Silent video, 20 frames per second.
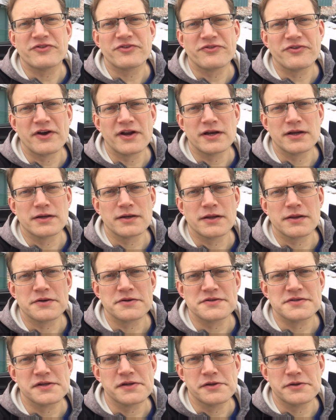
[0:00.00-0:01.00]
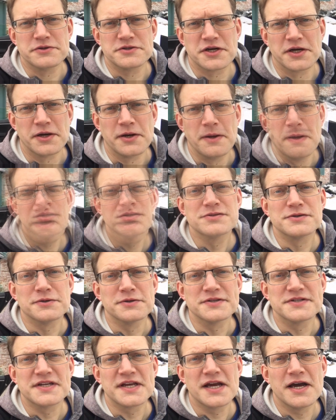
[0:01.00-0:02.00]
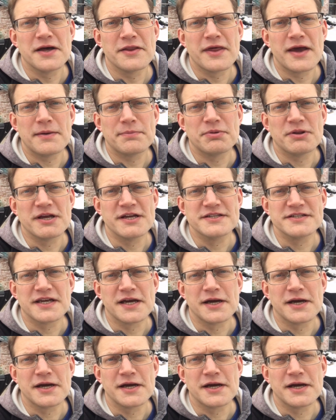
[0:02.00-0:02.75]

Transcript: to find another solution. So we'll see how that plays